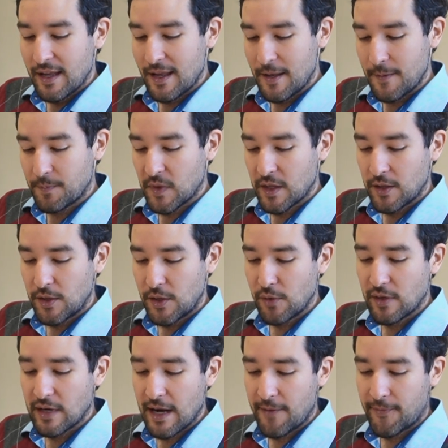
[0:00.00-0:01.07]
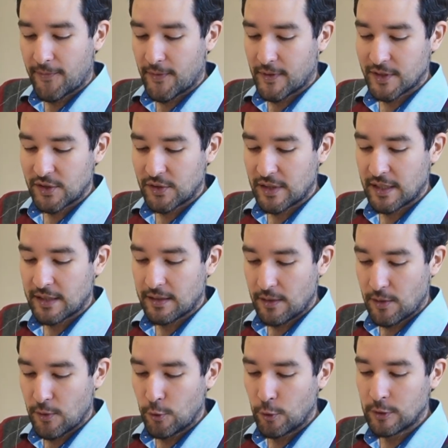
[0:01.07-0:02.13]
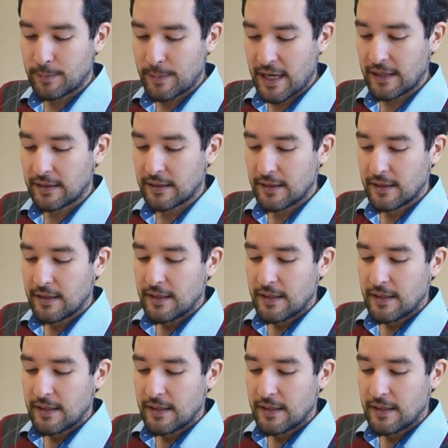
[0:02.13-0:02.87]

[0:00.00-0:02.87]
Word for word: Um, you are a fortunate old man.